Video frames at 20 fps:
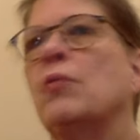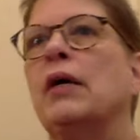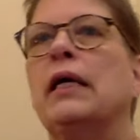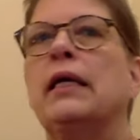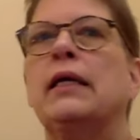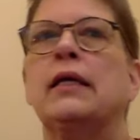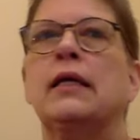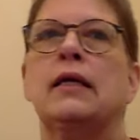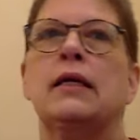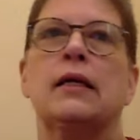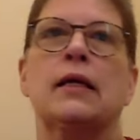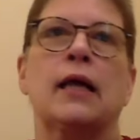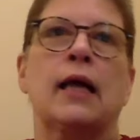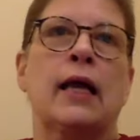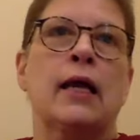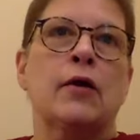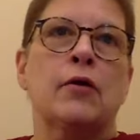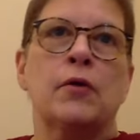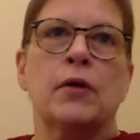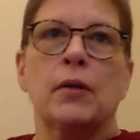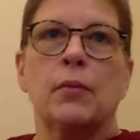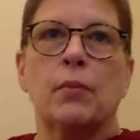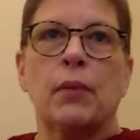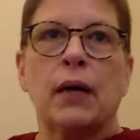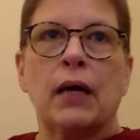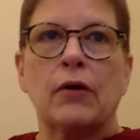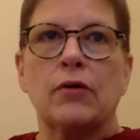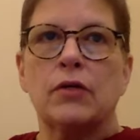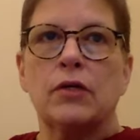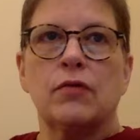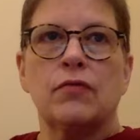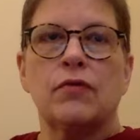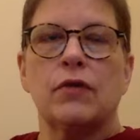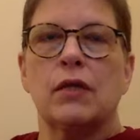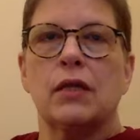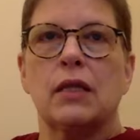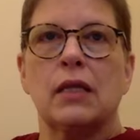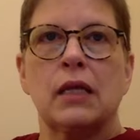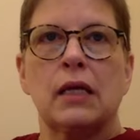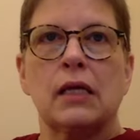You know, we might get angry
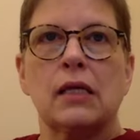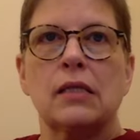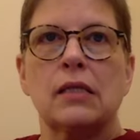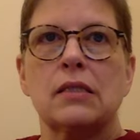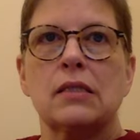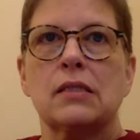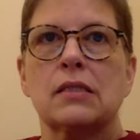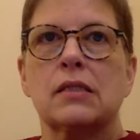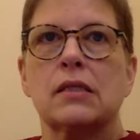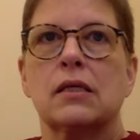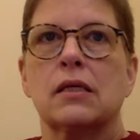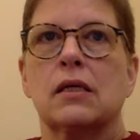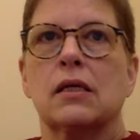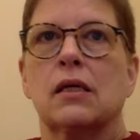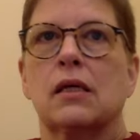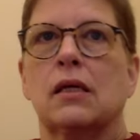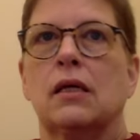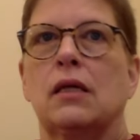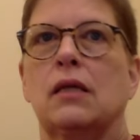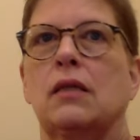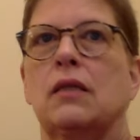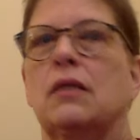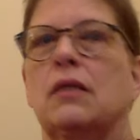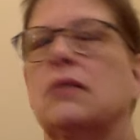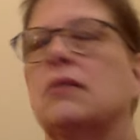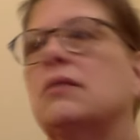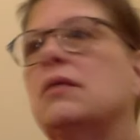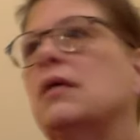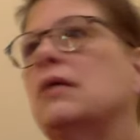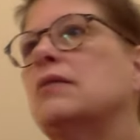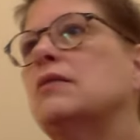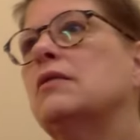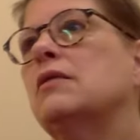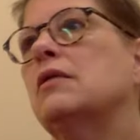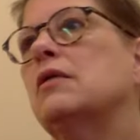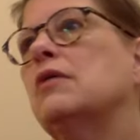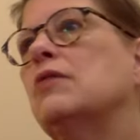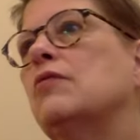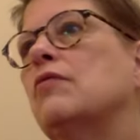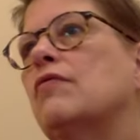about different things. The
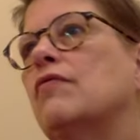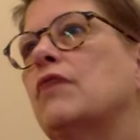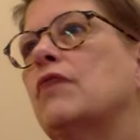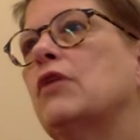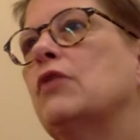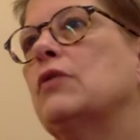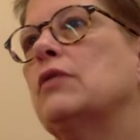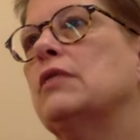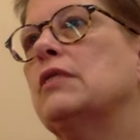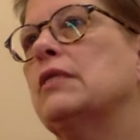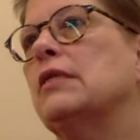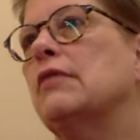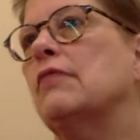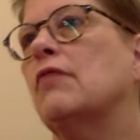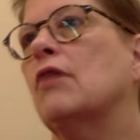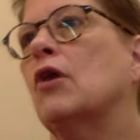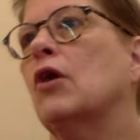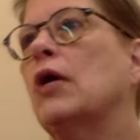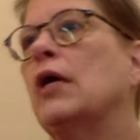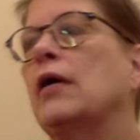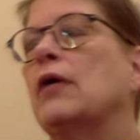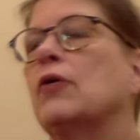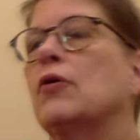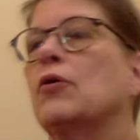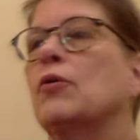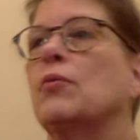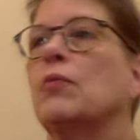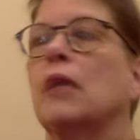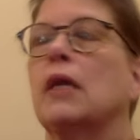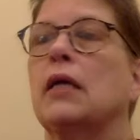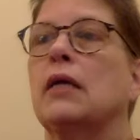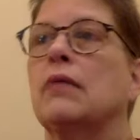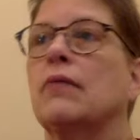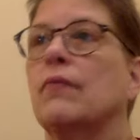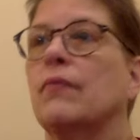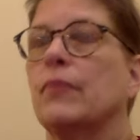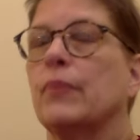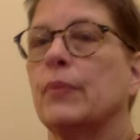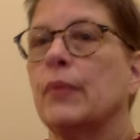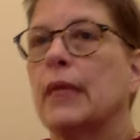intensity, the frequency of our anger might
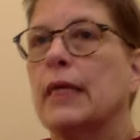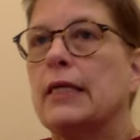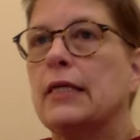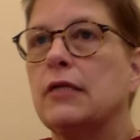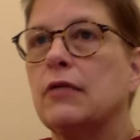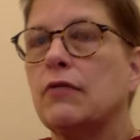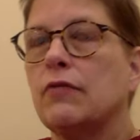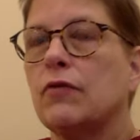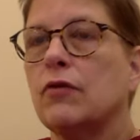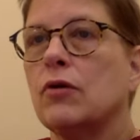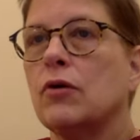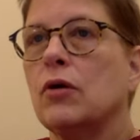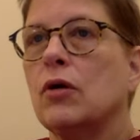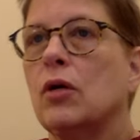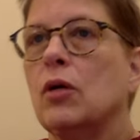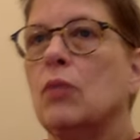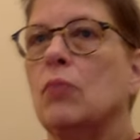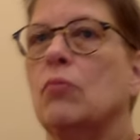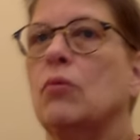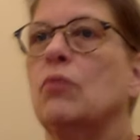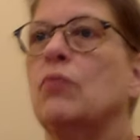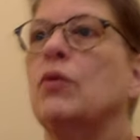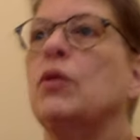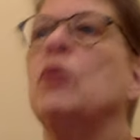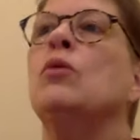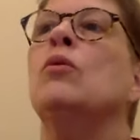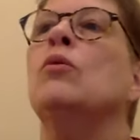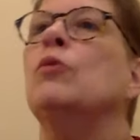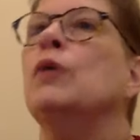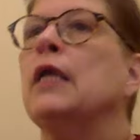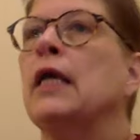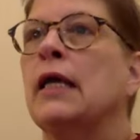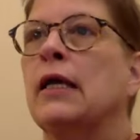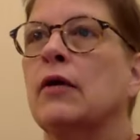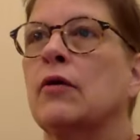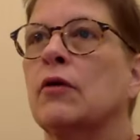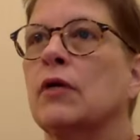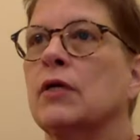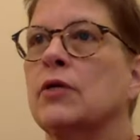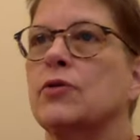might differ, but we know what
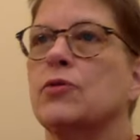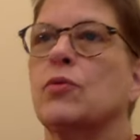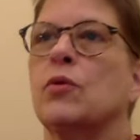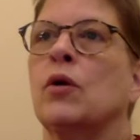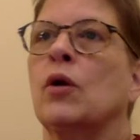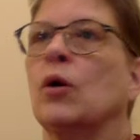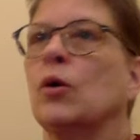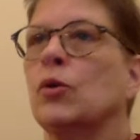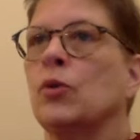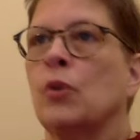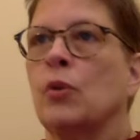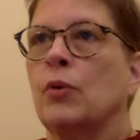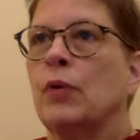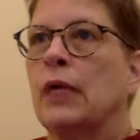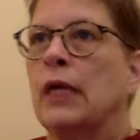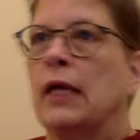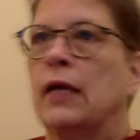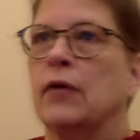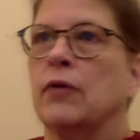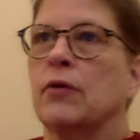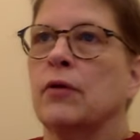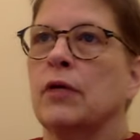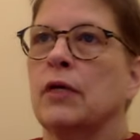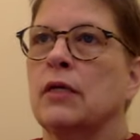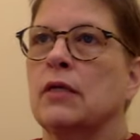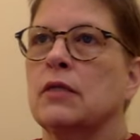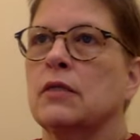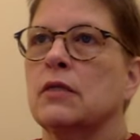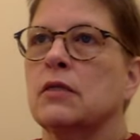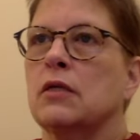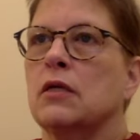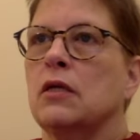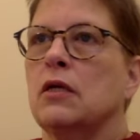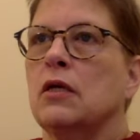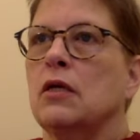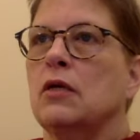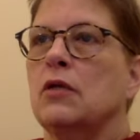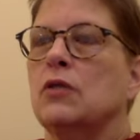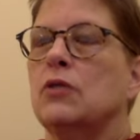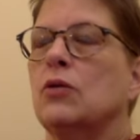anger is. We all know what anger is.
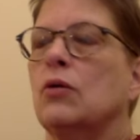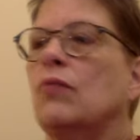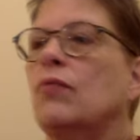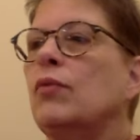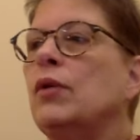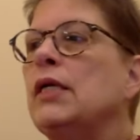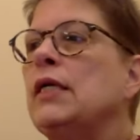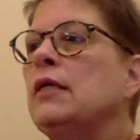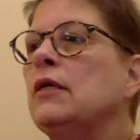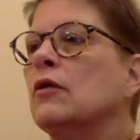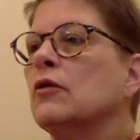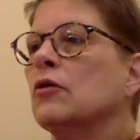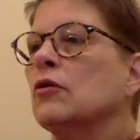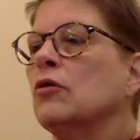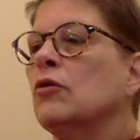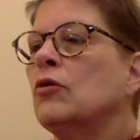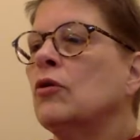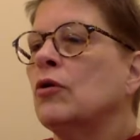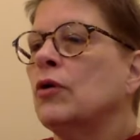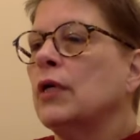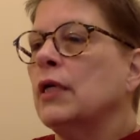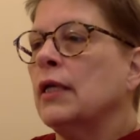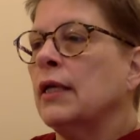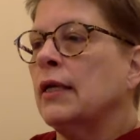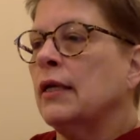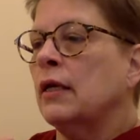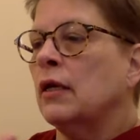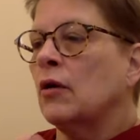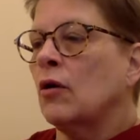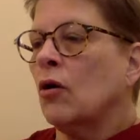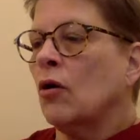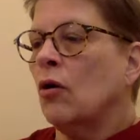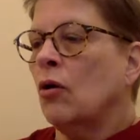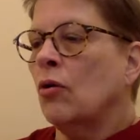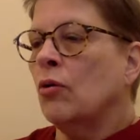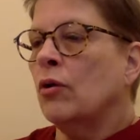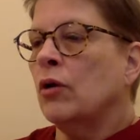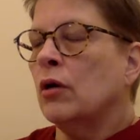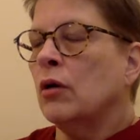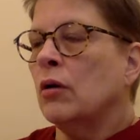So if we learn, like in our
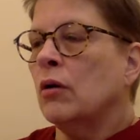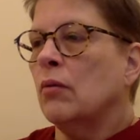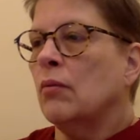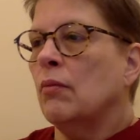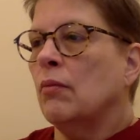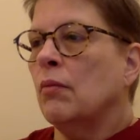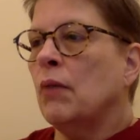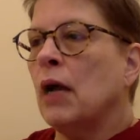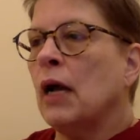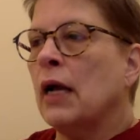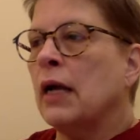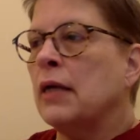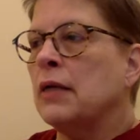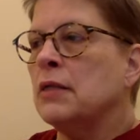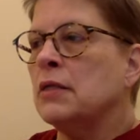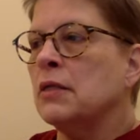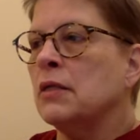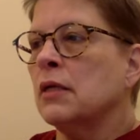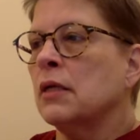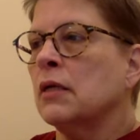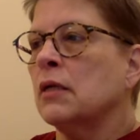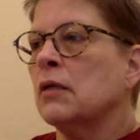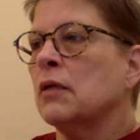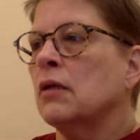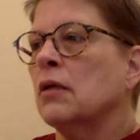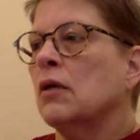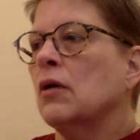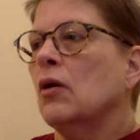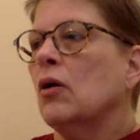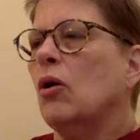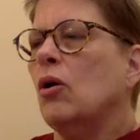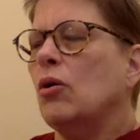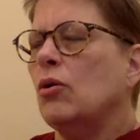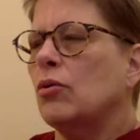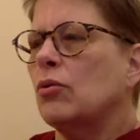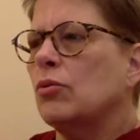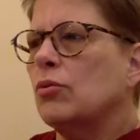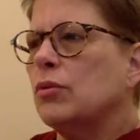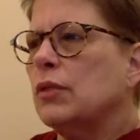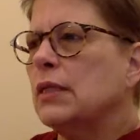own mind, like,
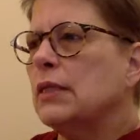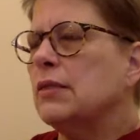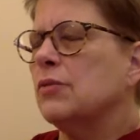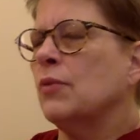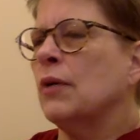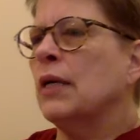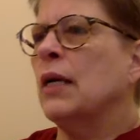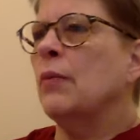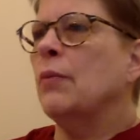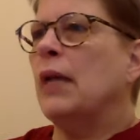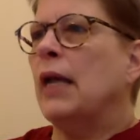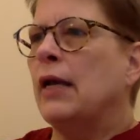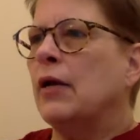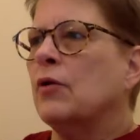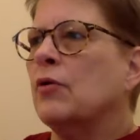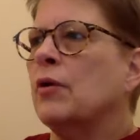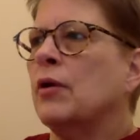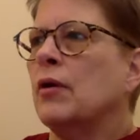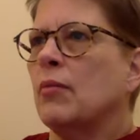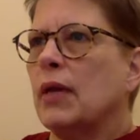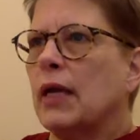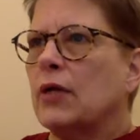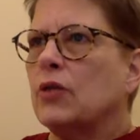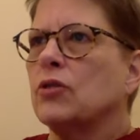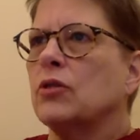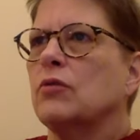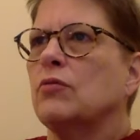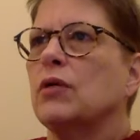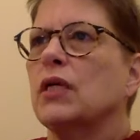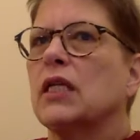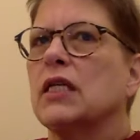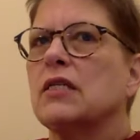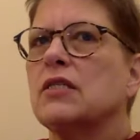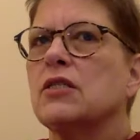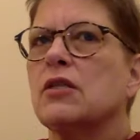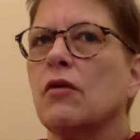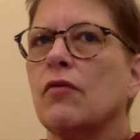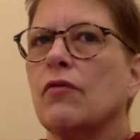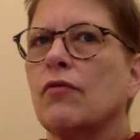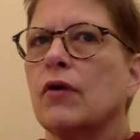oh, this when I'm angry, I'm actually really
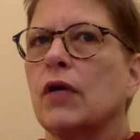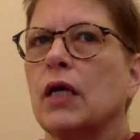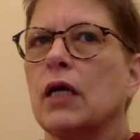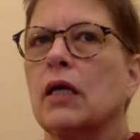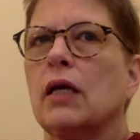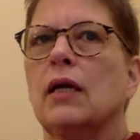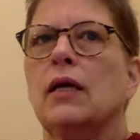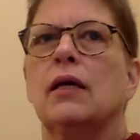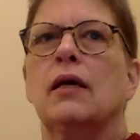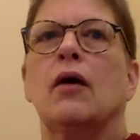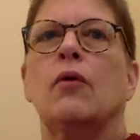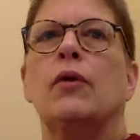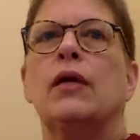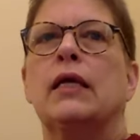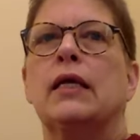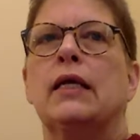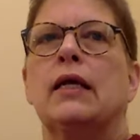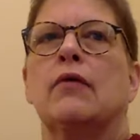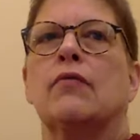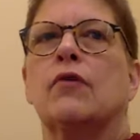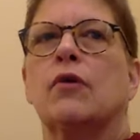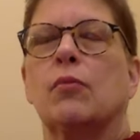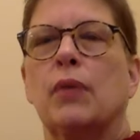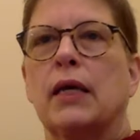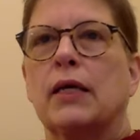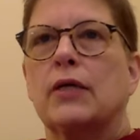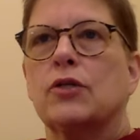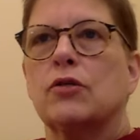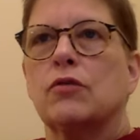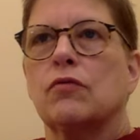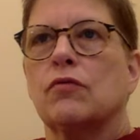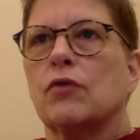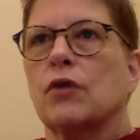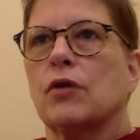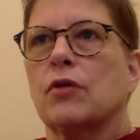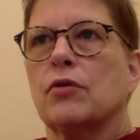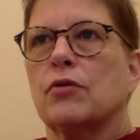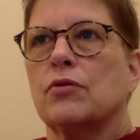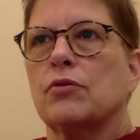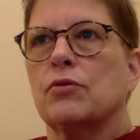suffering. And we can have compassion for
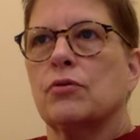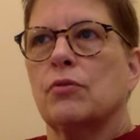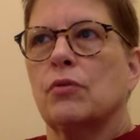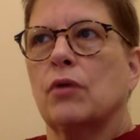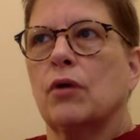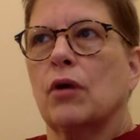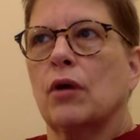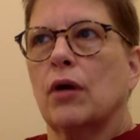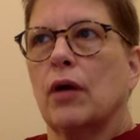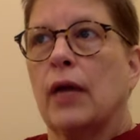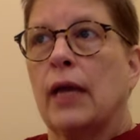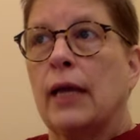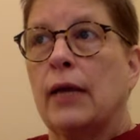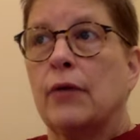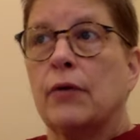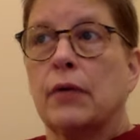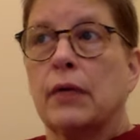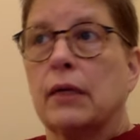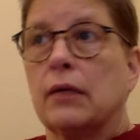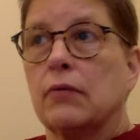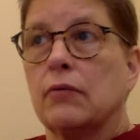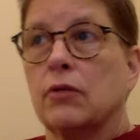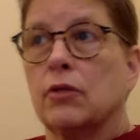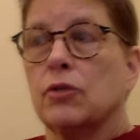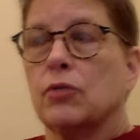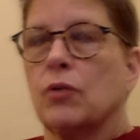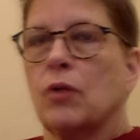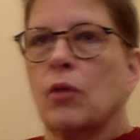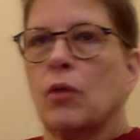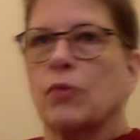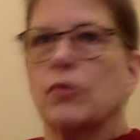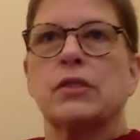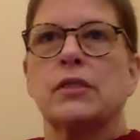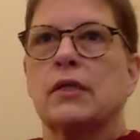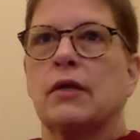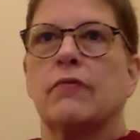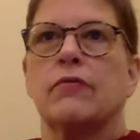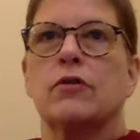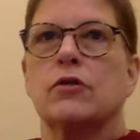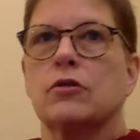others who are angry, which we almost
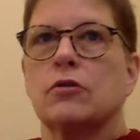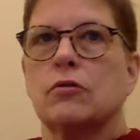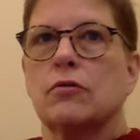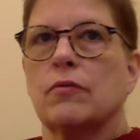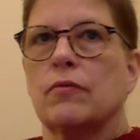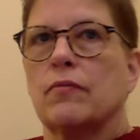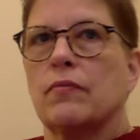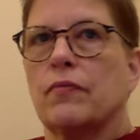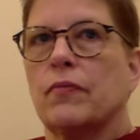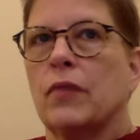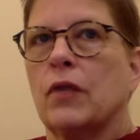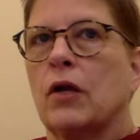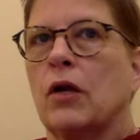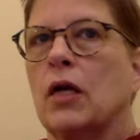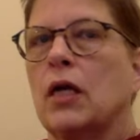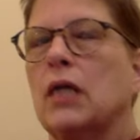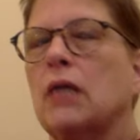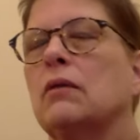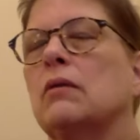never do. Right?